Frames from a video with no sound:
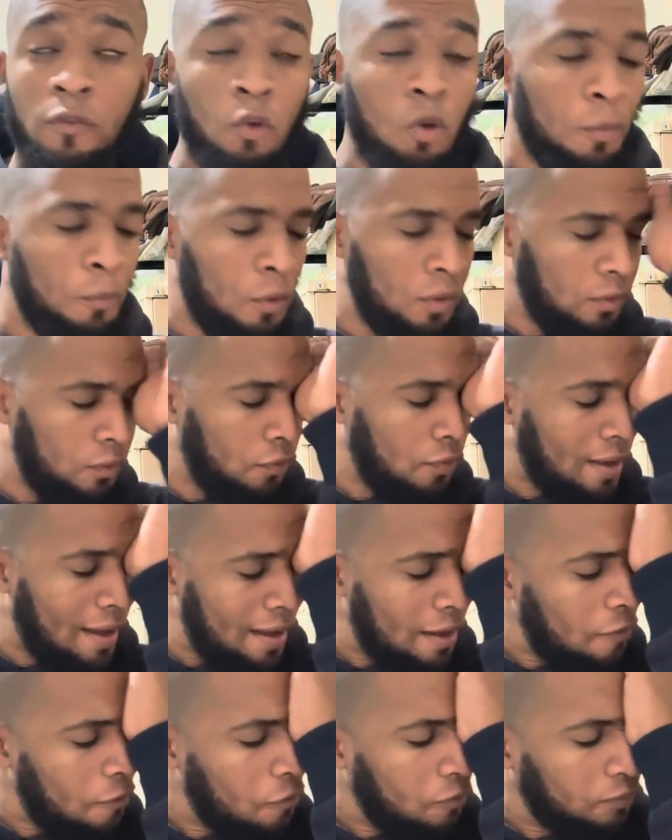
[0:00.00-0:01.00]

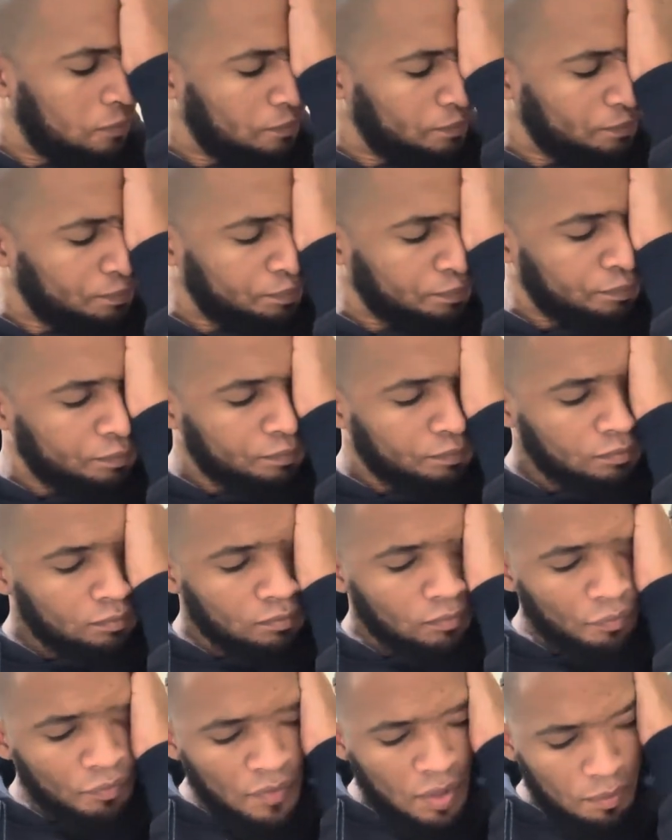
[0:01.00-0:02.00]
4.5,
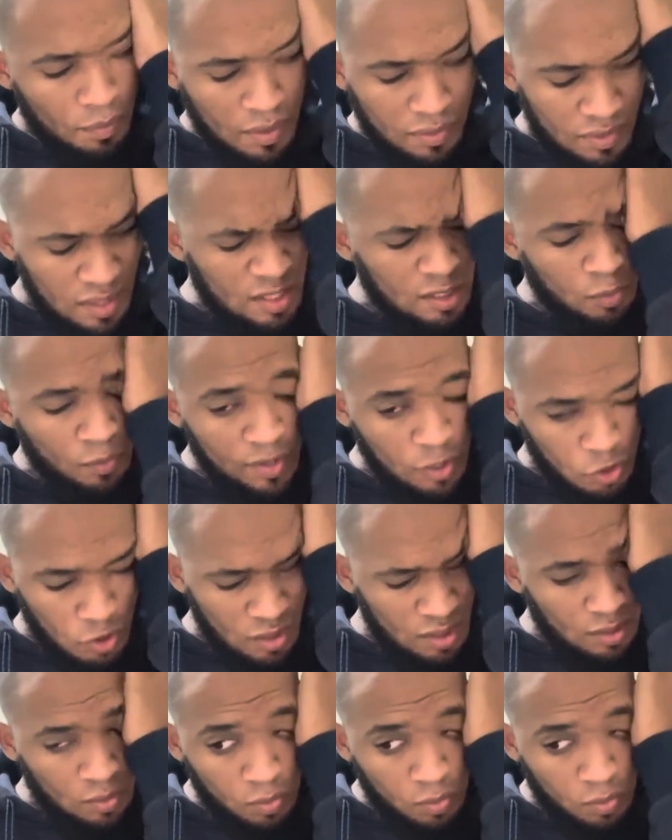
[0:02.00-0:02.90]
but these questions